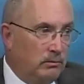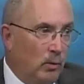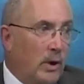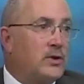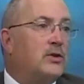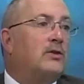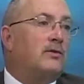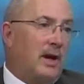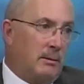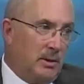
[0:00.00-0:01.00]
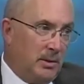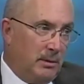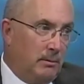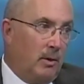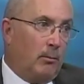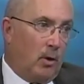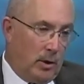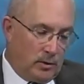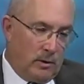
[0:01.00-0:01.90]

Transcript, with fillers: wants his family to be a part.